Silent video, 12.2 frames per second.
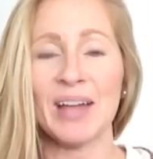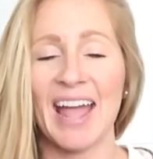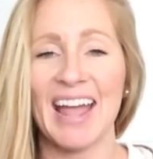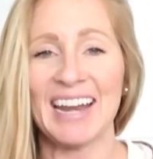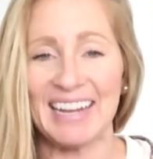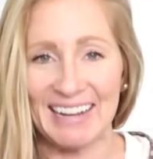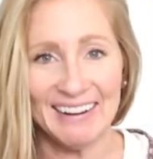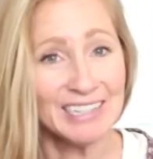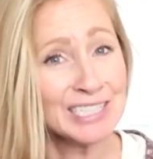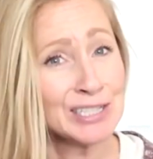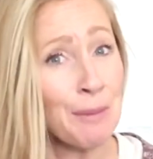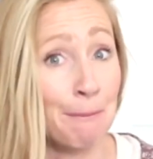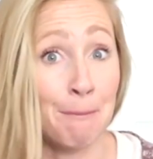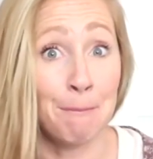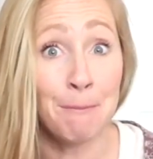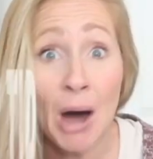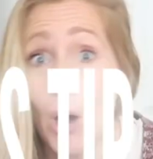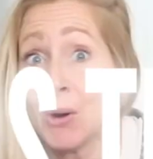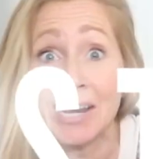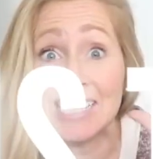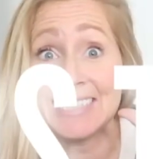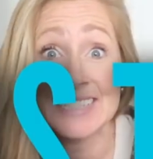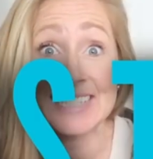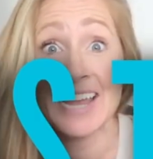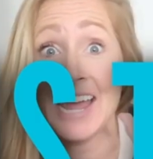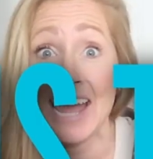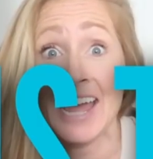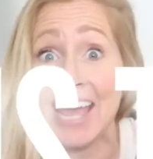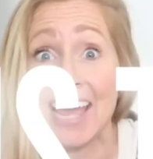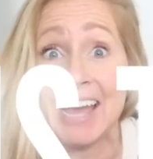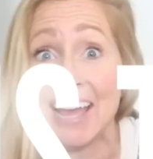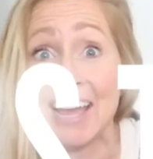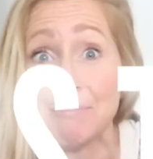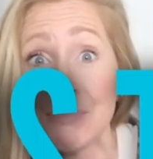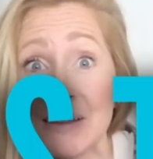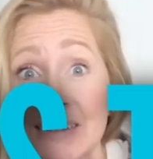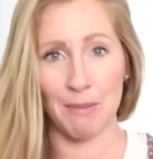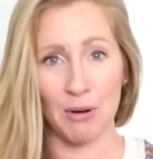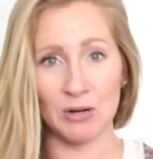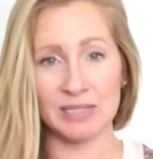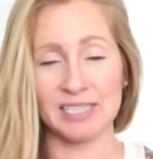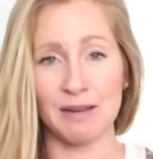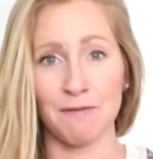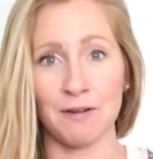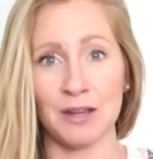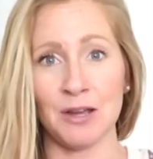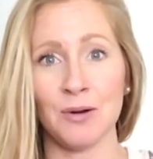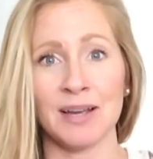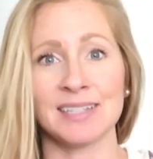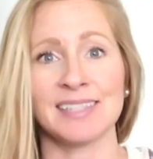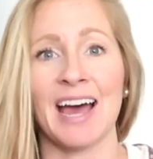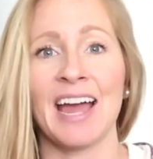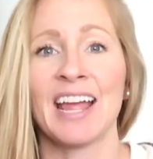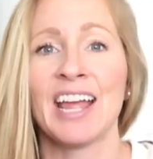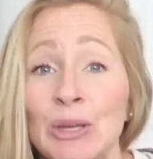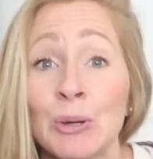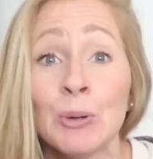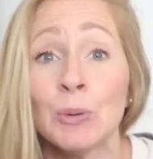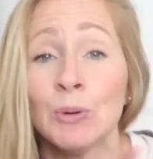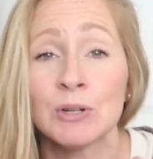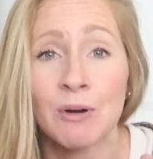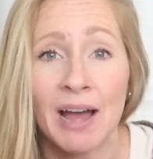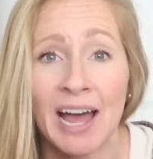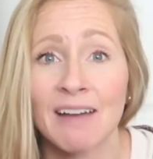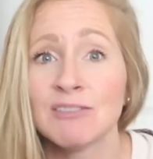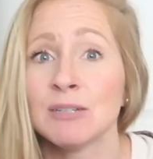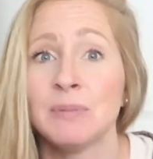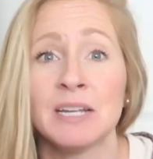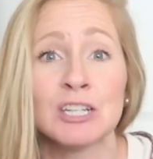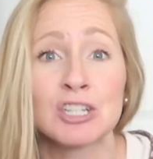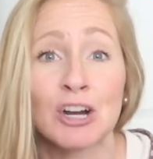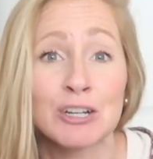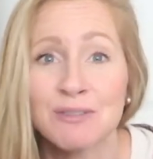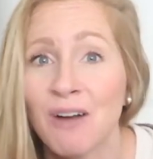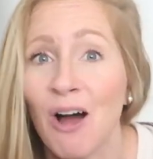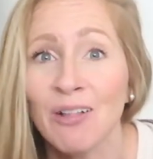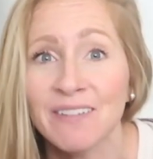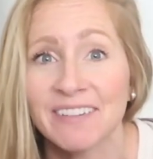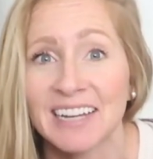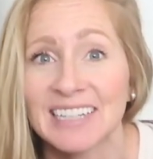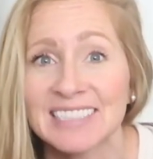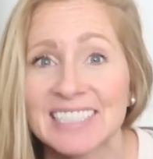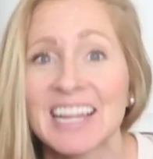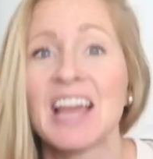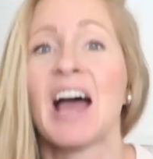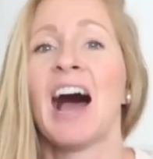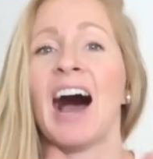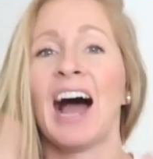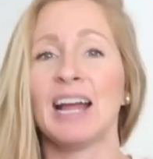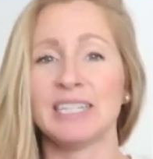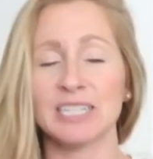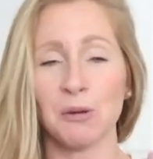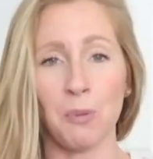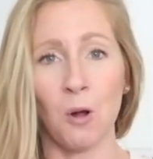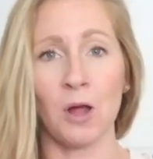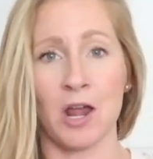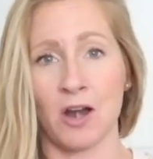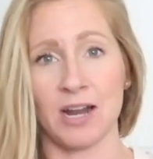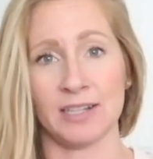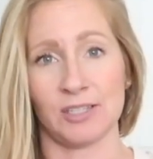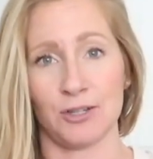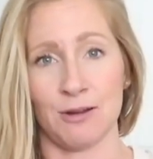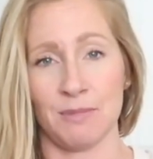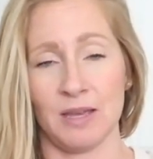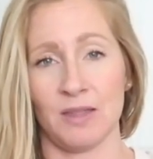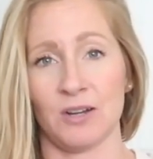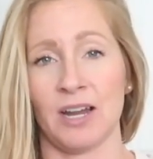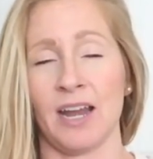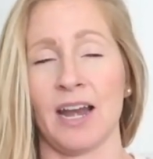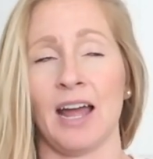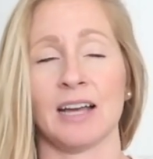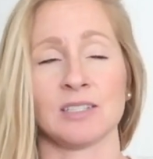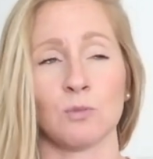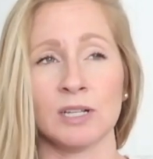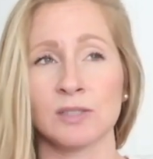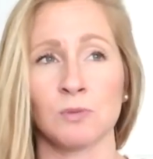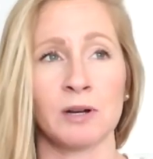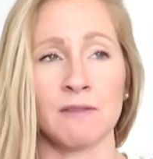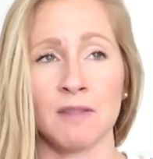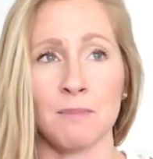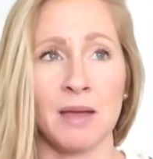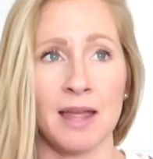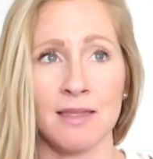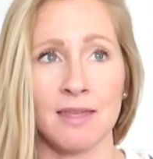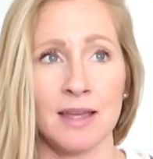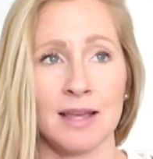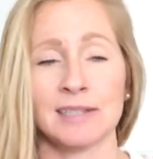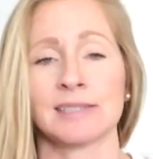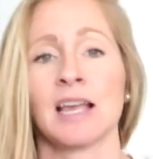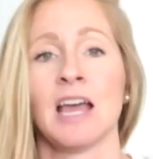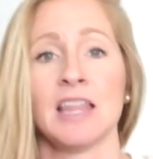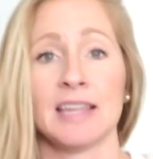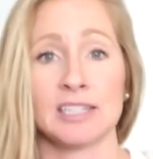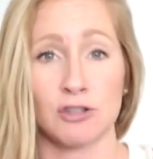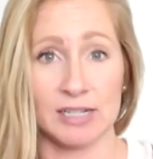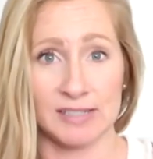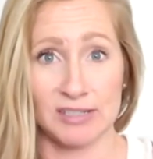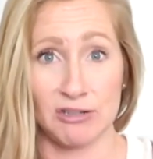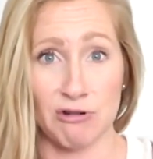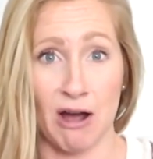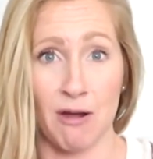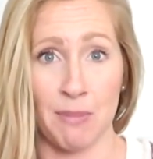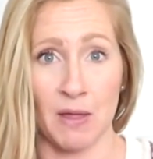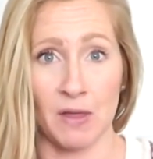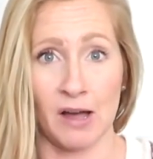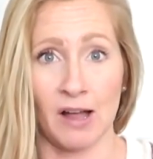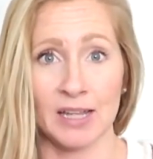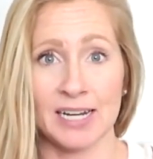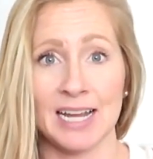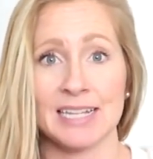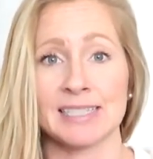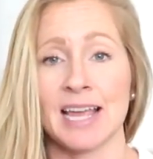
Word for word: Okay, and here's a bonus tip. My bonus tip for you is that you don't have to be in charge of all of it. I did a poll on our Instagram the other day and asked, what's one of the main things that stresses you out about the holidays?